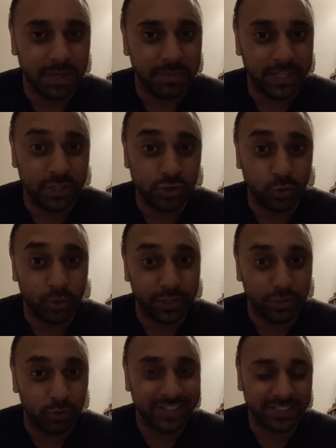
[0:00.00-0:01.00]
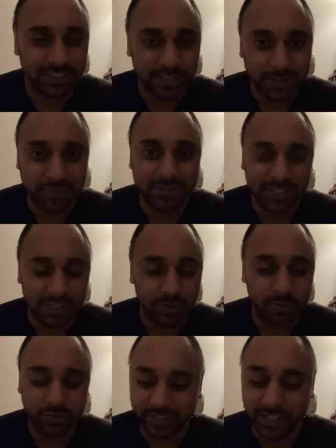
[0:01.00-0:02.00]
enjoy writing notes and
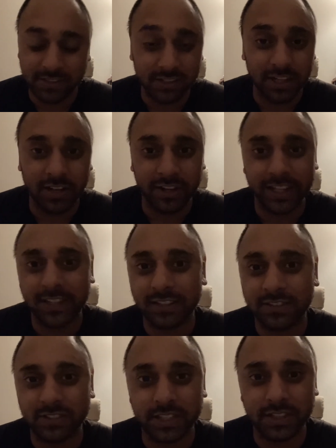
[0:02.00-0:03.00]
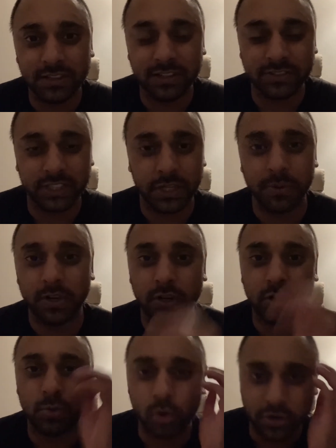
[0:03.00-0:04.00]
little things I like as I go along
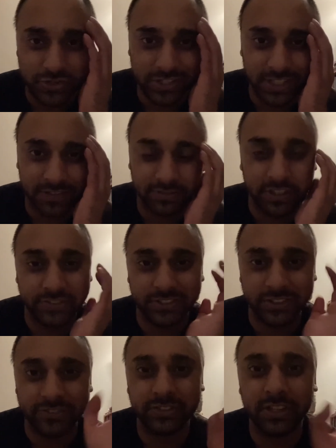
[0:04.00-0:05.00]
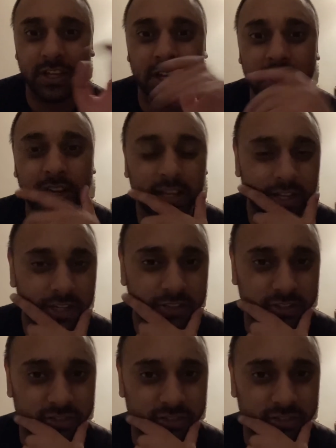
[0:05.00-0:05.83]
and watch it, versus just